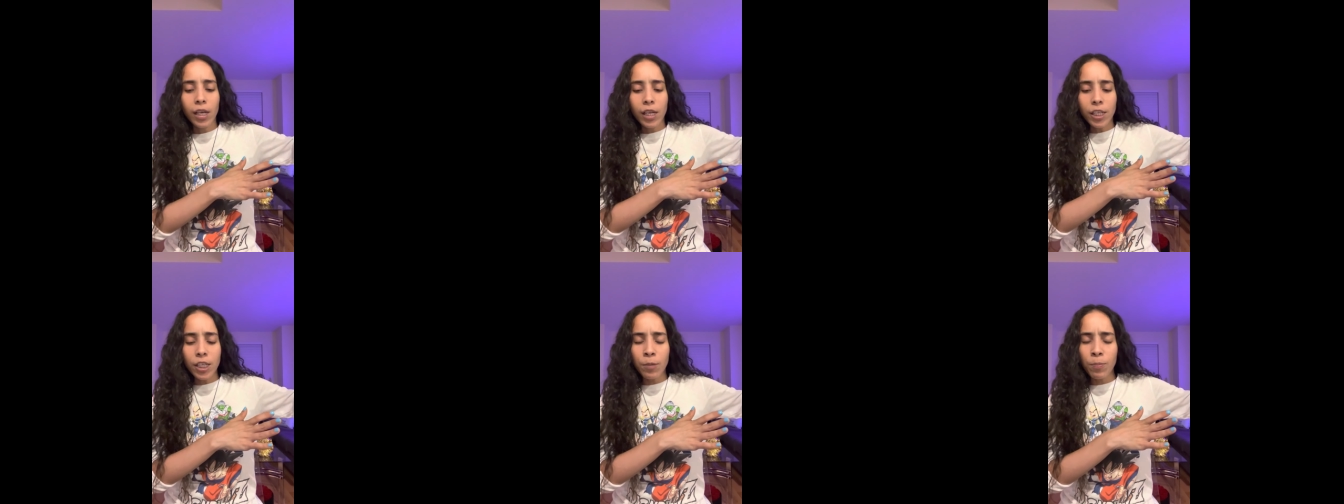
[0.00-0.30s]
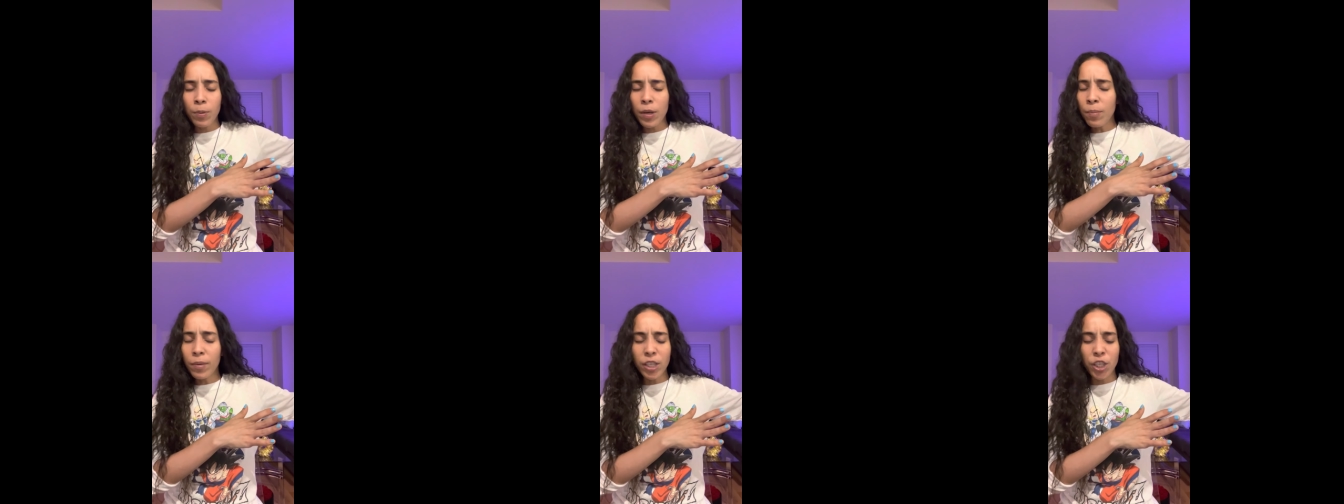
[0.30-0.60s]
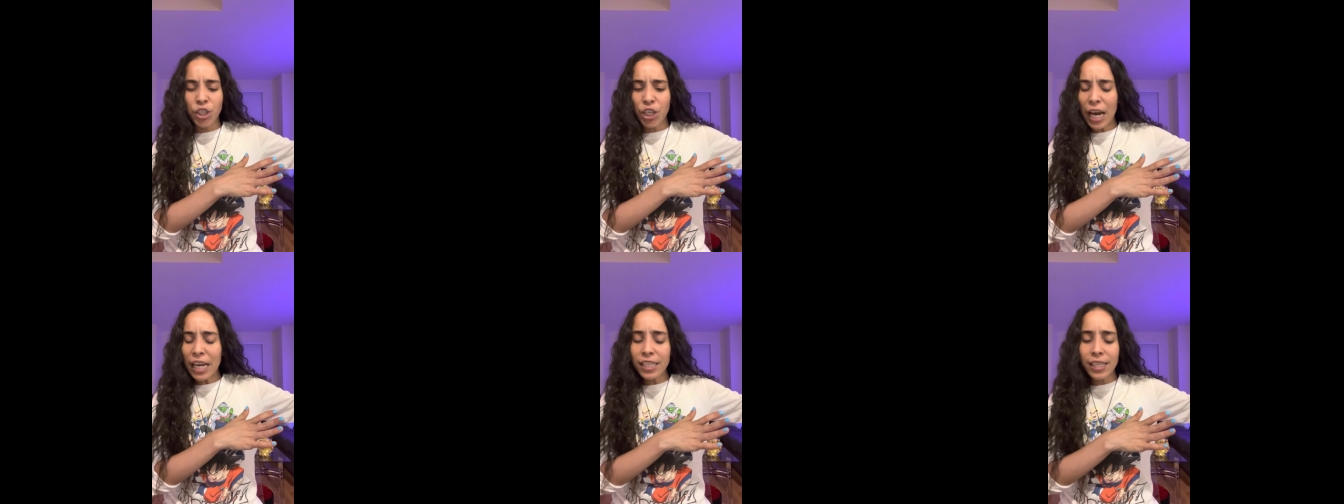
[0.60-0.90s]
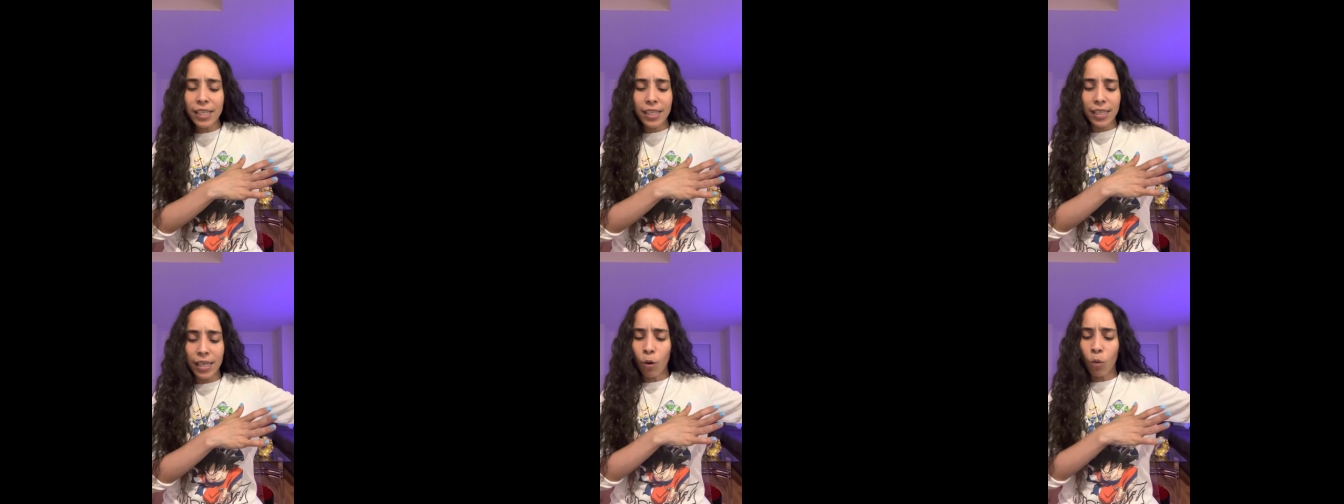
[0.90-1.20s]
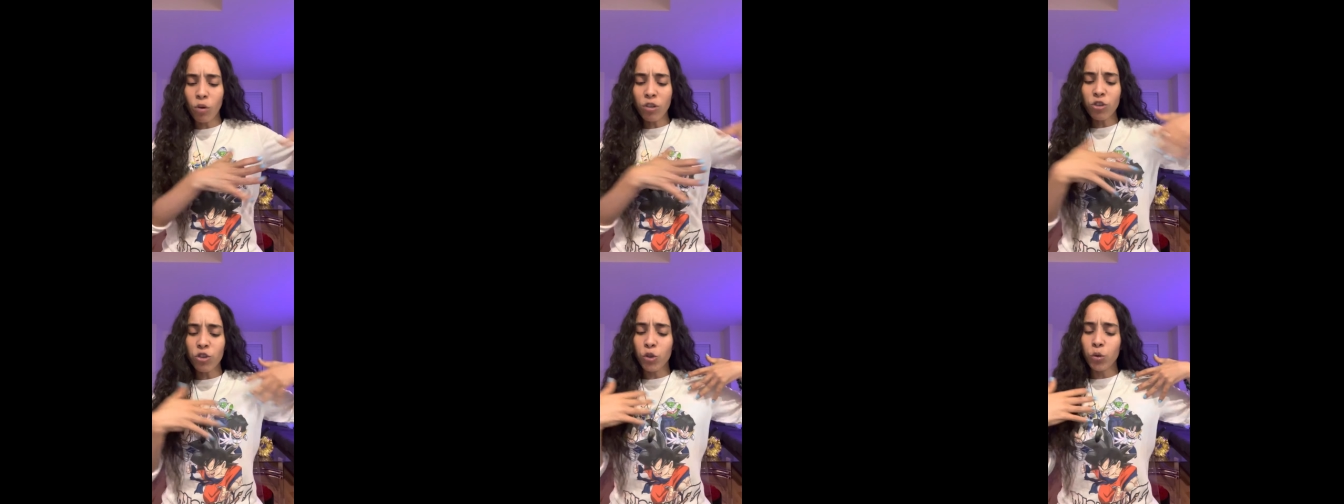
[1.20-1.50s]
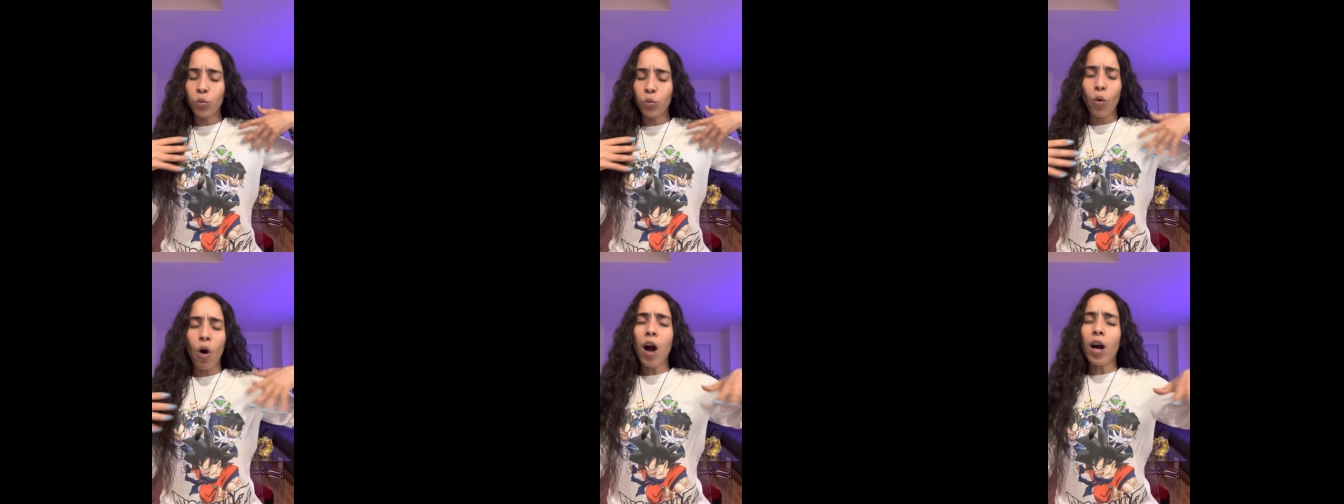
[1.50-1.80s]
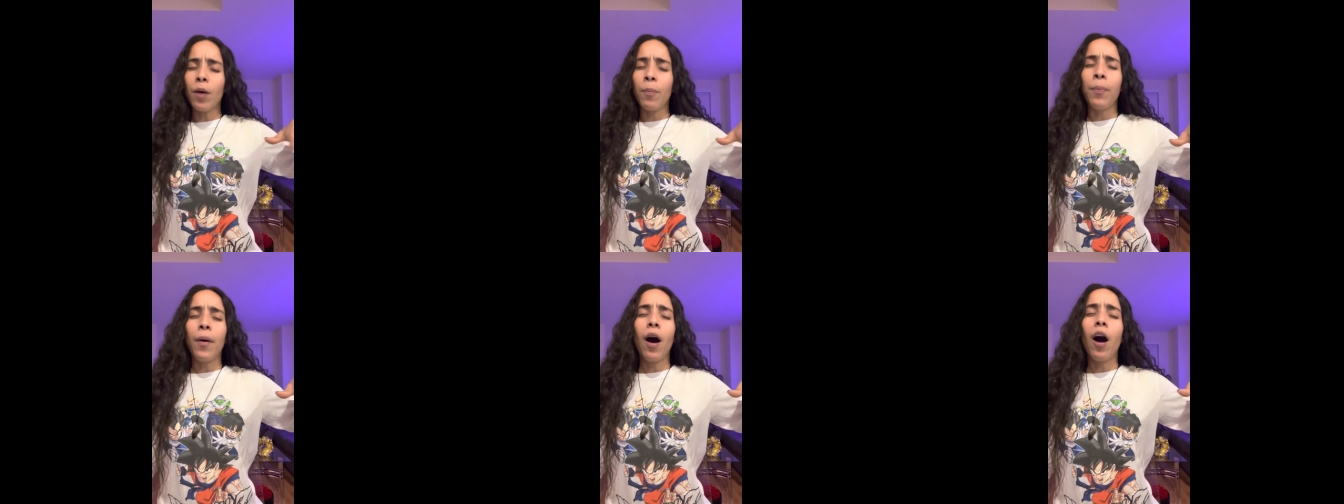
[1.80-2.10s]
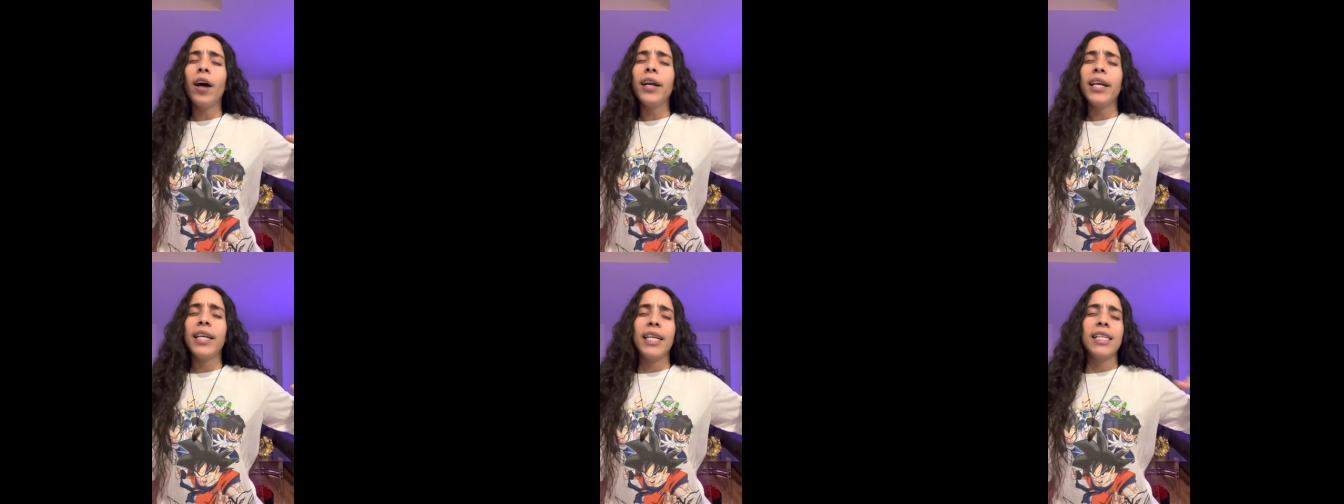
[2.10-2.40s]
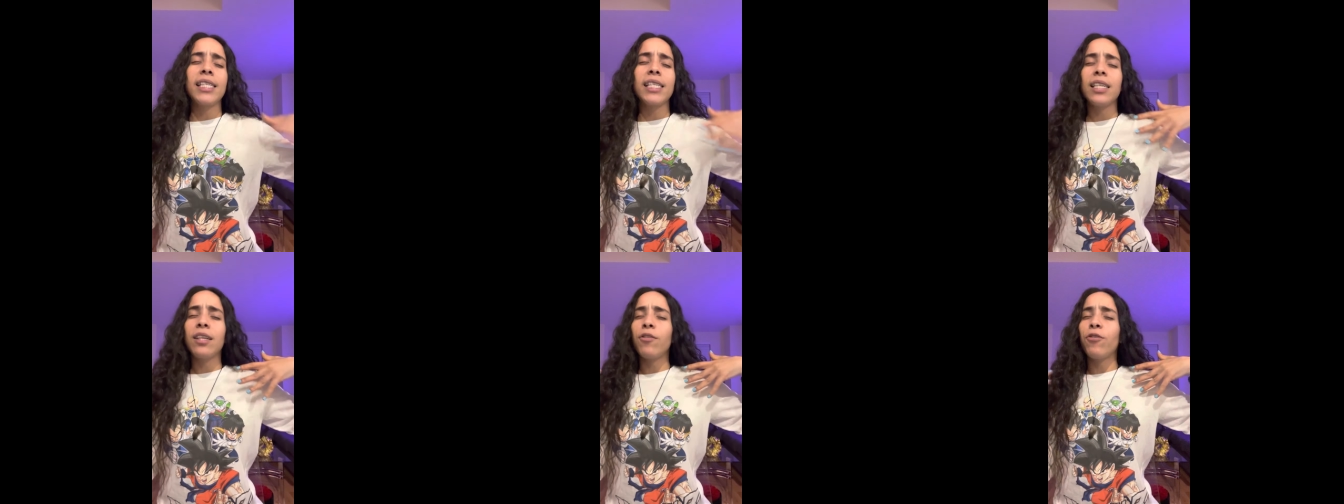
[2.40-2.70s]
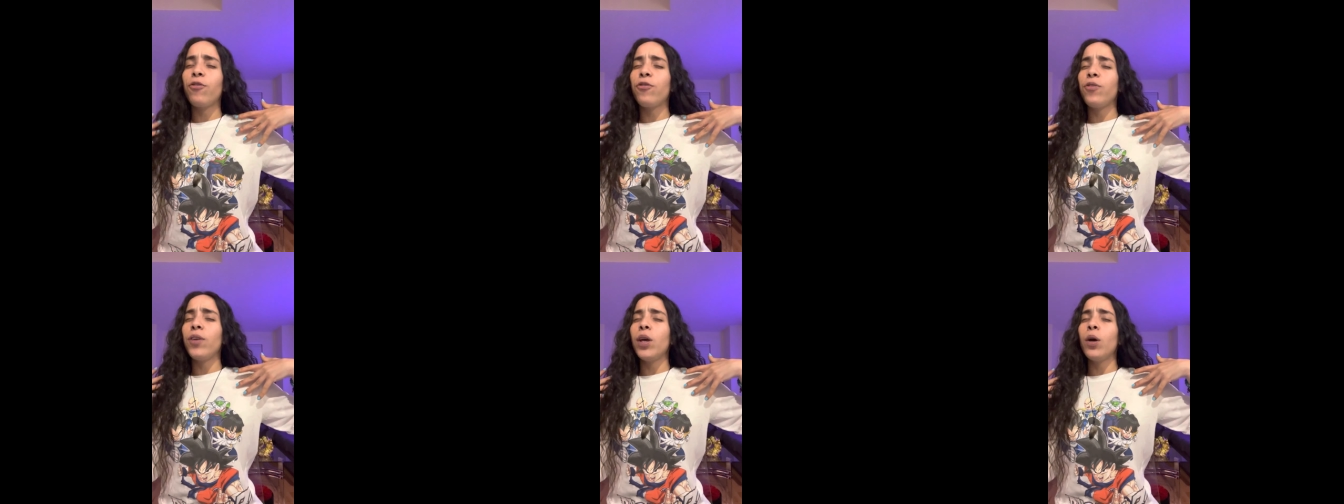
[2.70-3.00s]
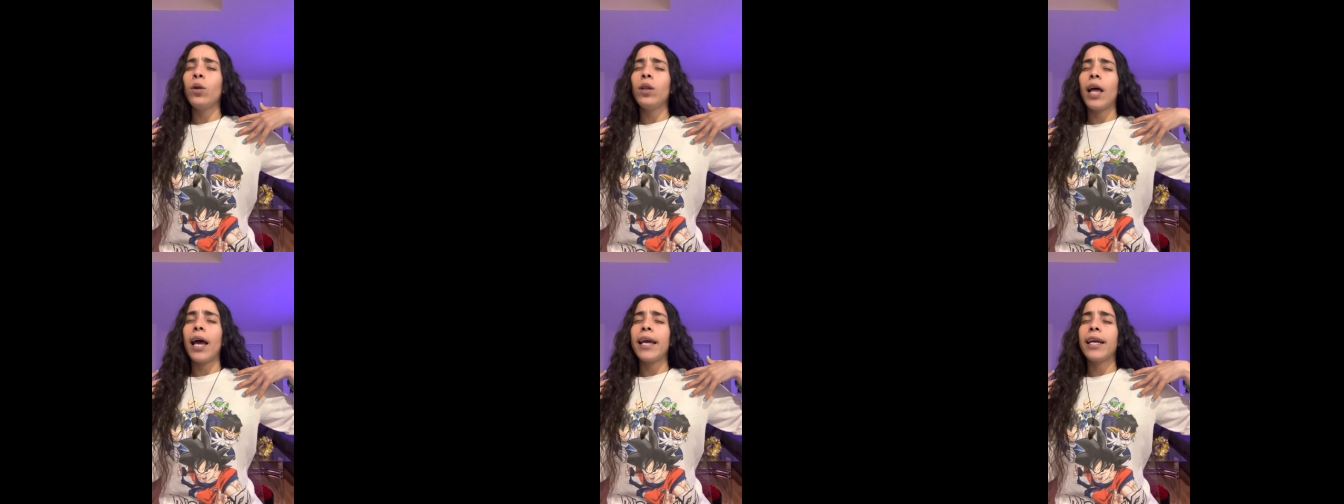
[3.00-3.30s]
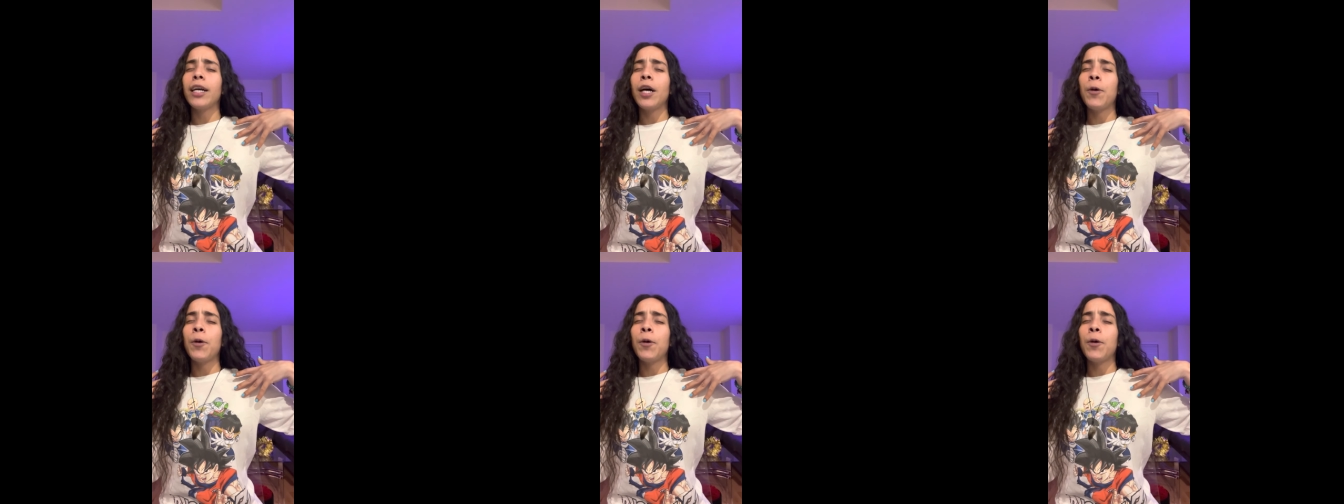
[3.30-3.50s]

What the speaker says: to be majestic. Once you walk upon it, it's going to feel like